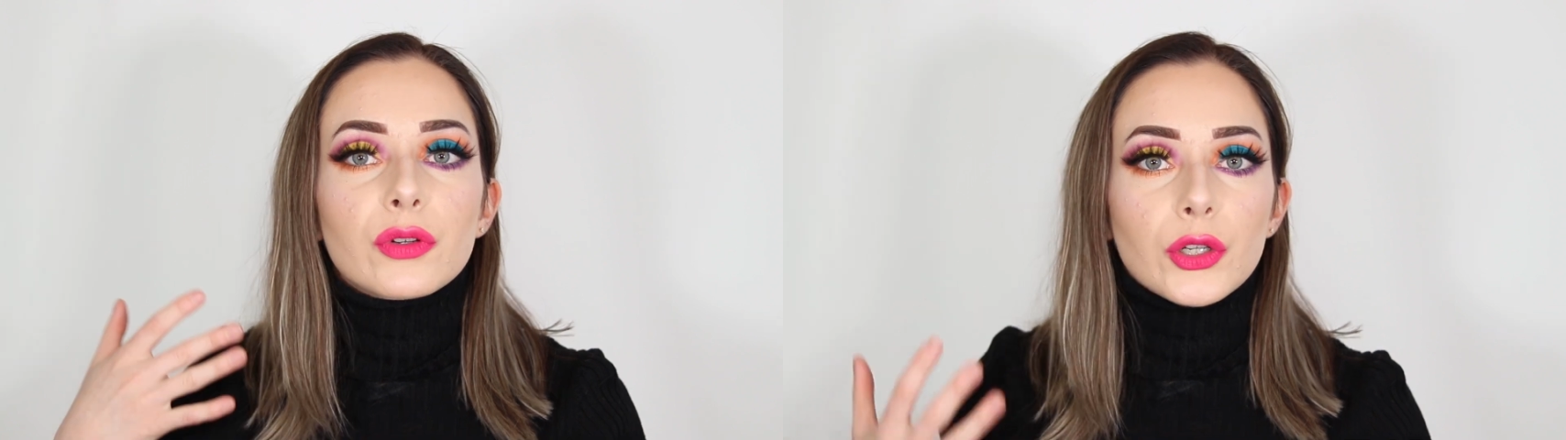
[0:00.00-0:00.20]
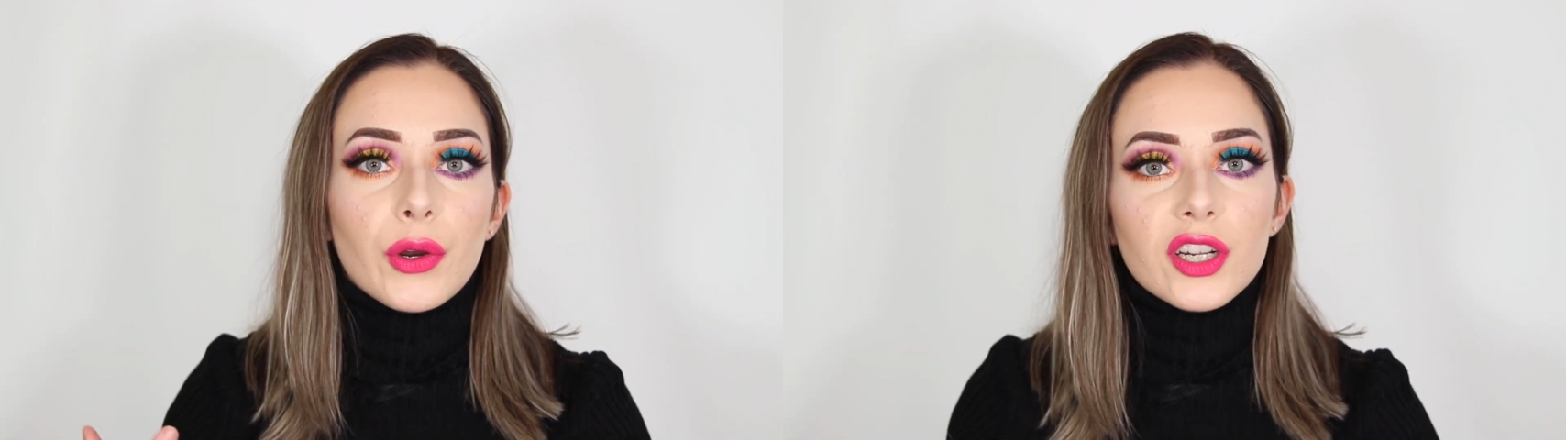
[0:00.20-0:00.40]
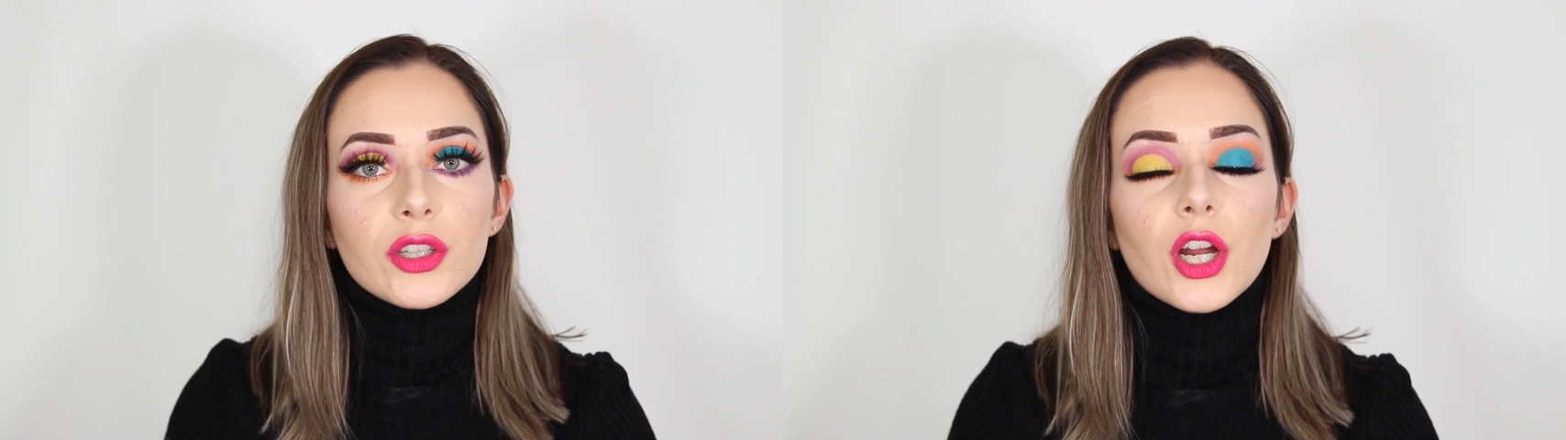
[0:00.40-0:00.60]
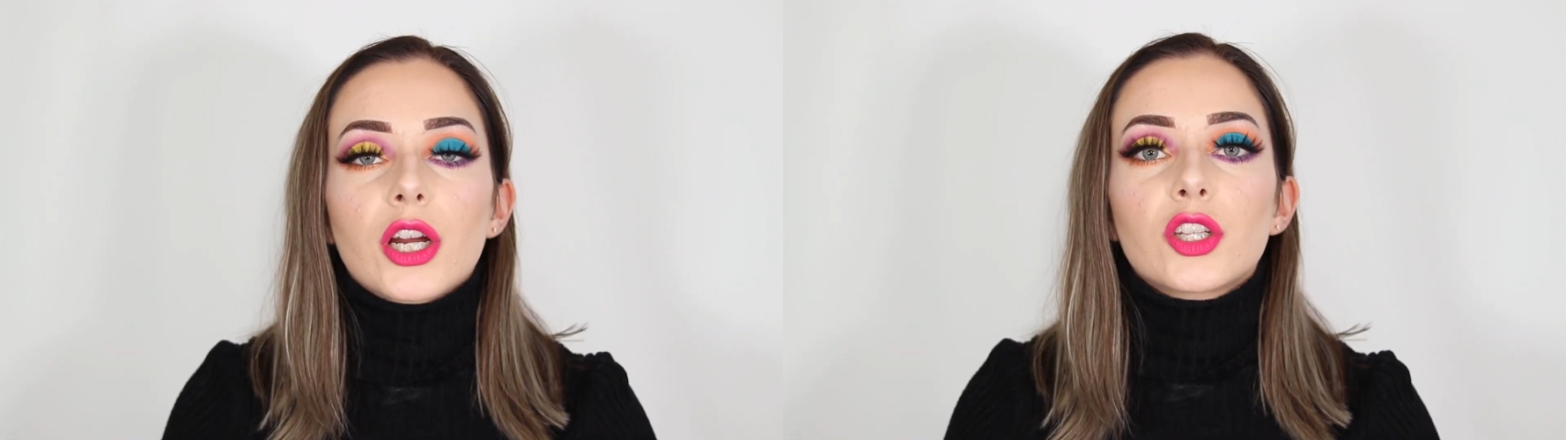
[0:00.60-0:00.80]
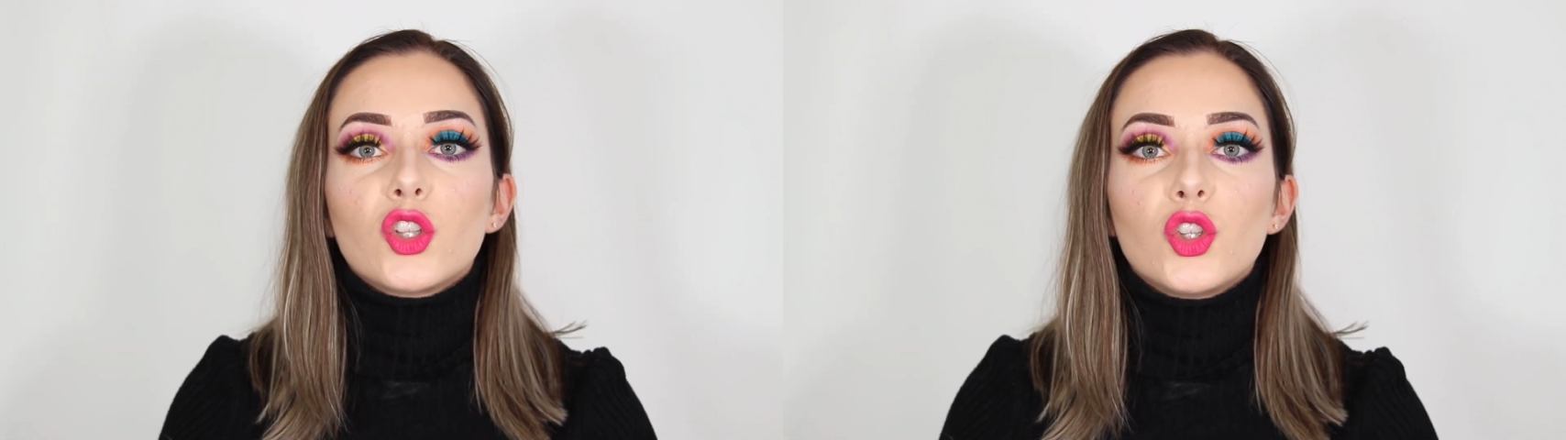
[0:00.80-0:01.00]
for your
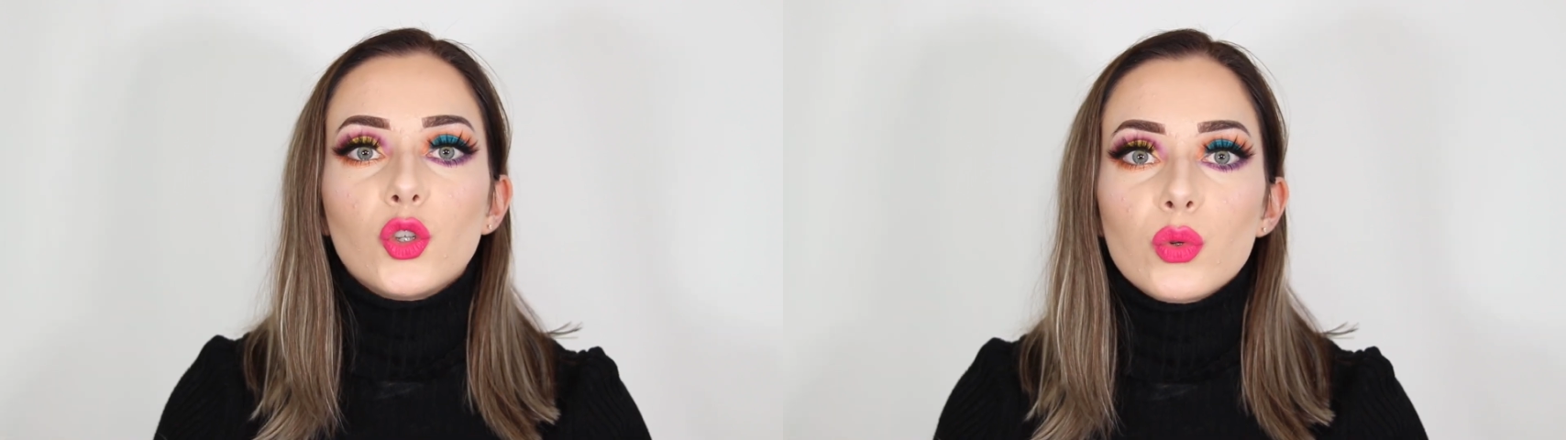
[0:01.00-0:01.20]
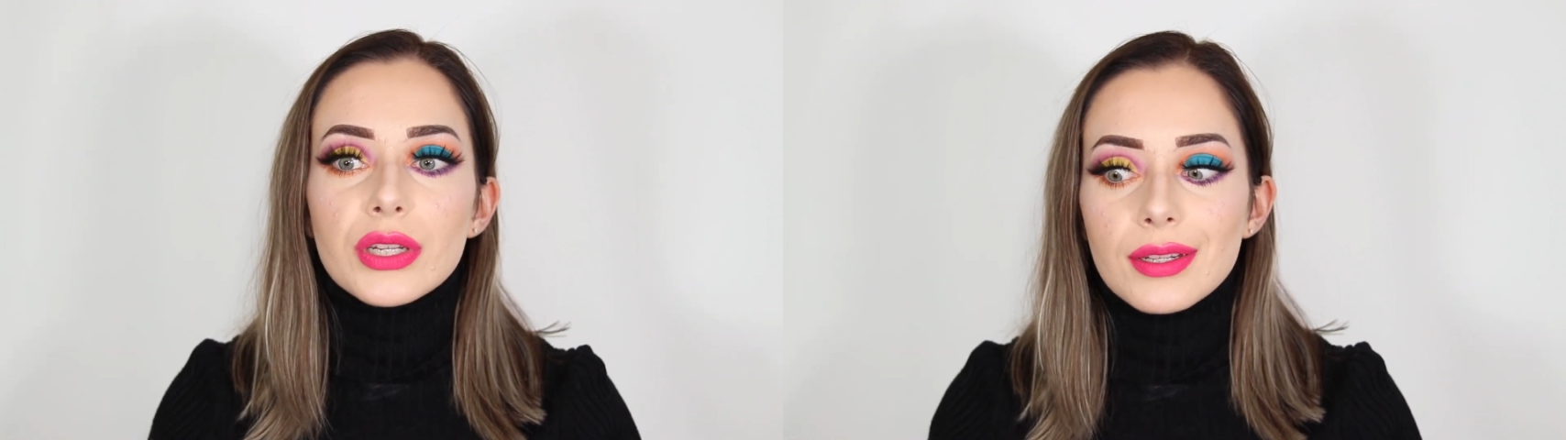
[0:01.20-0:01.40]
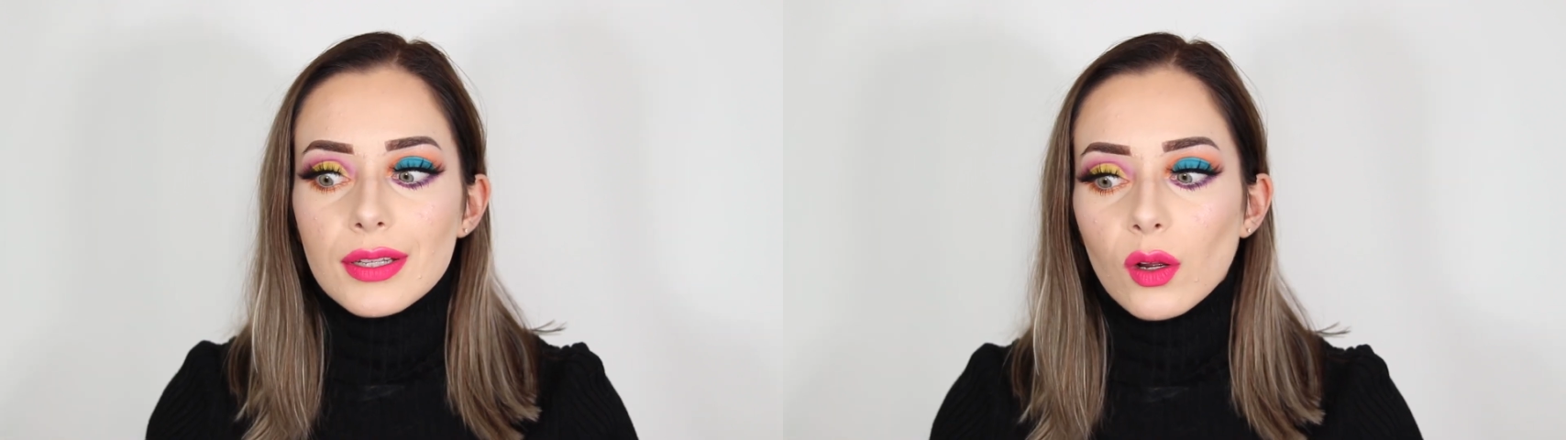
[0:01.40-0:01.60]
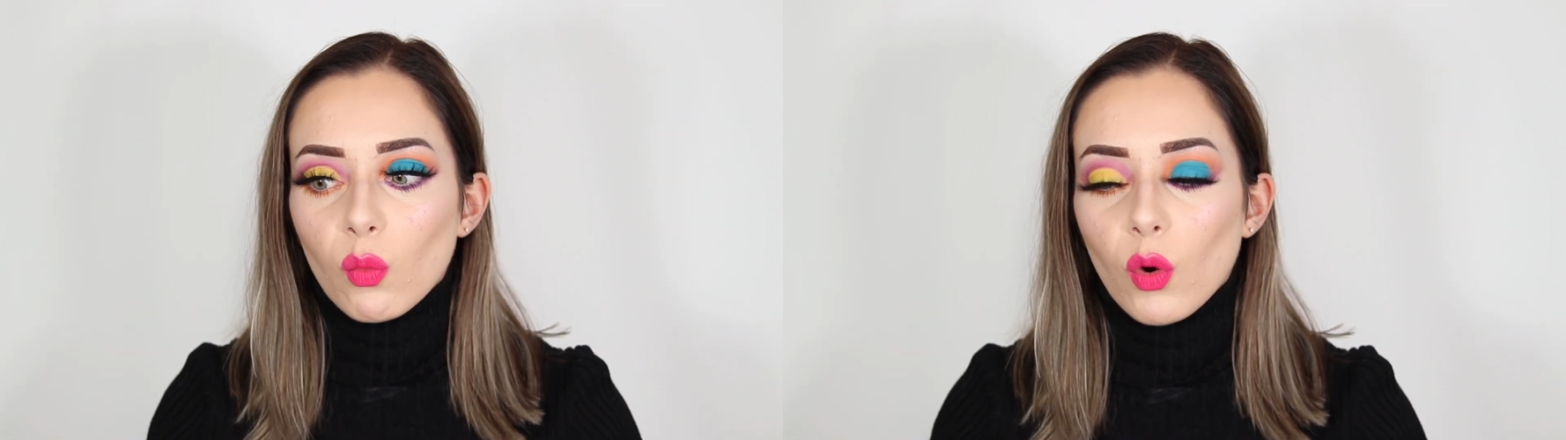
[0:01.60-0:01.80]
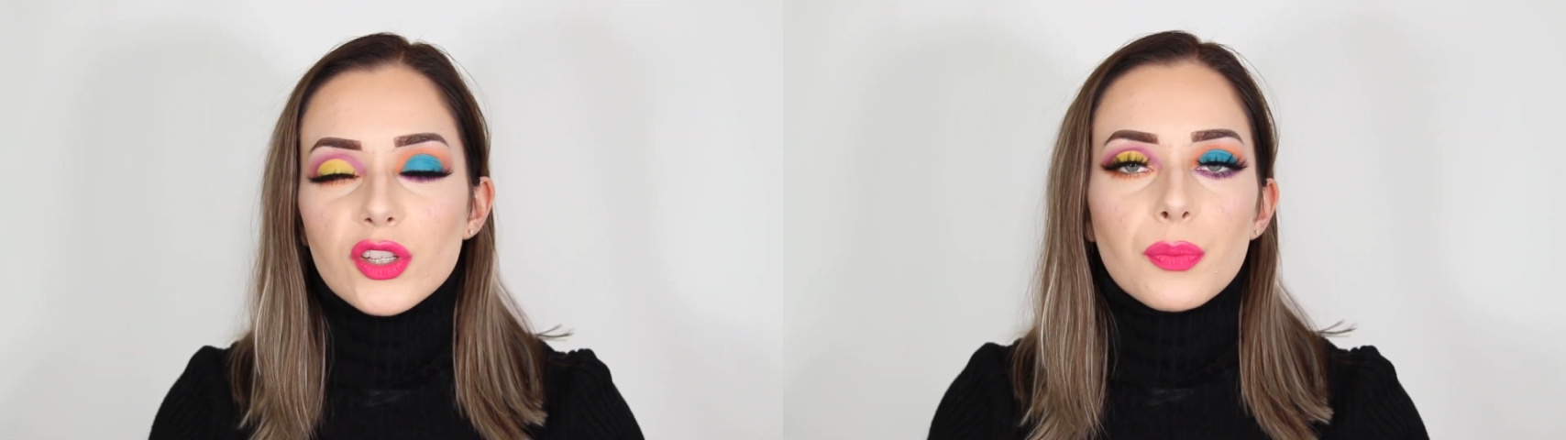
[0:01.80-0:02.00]
haircut, you
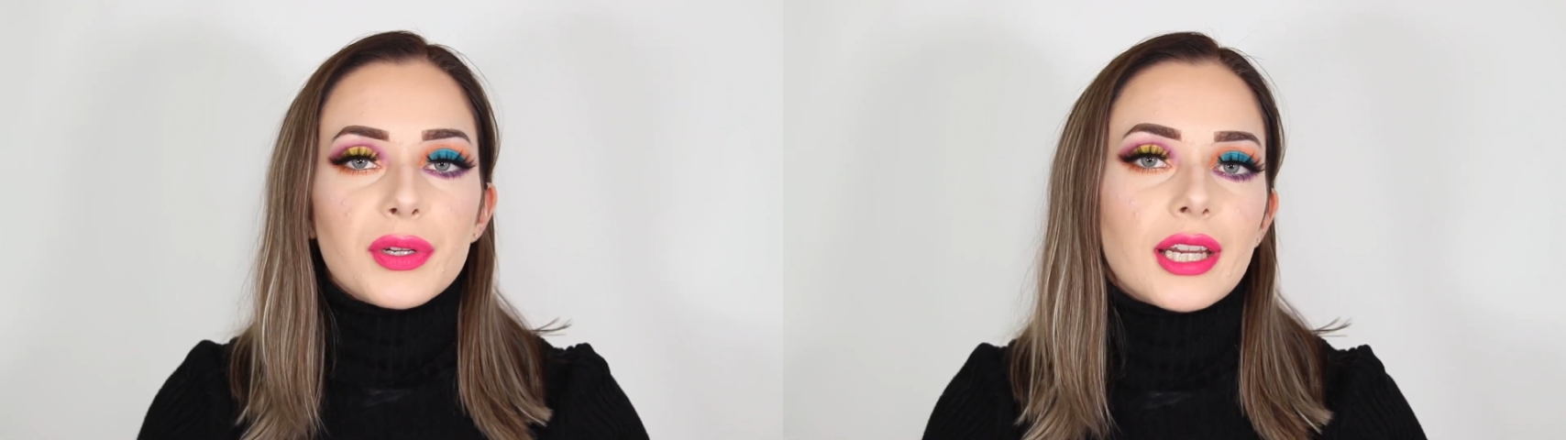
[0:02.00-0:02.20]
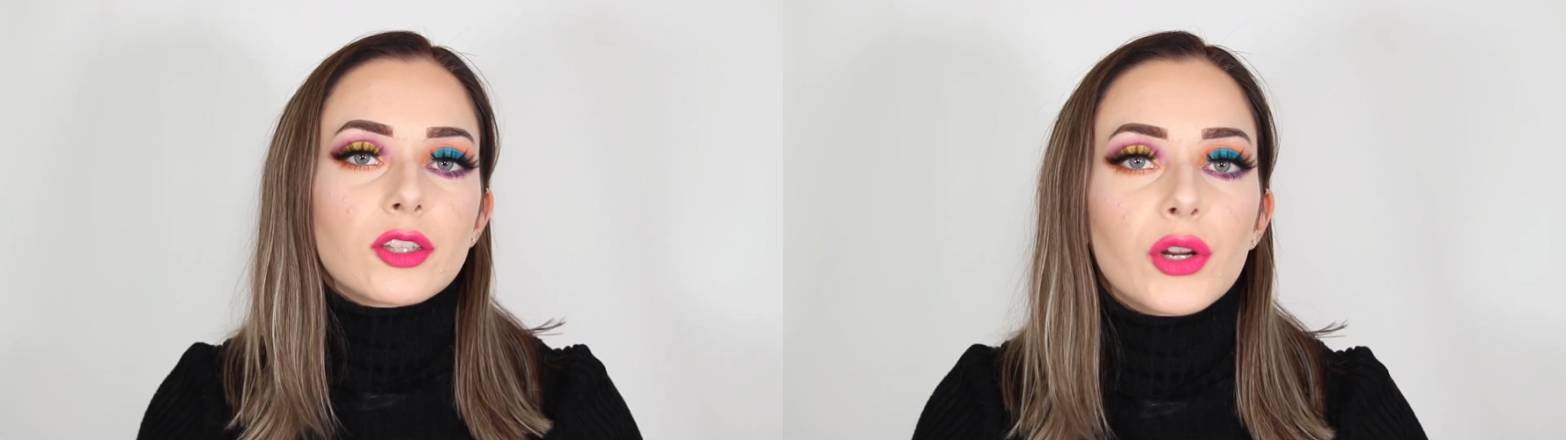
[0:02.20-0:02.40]
still want to protect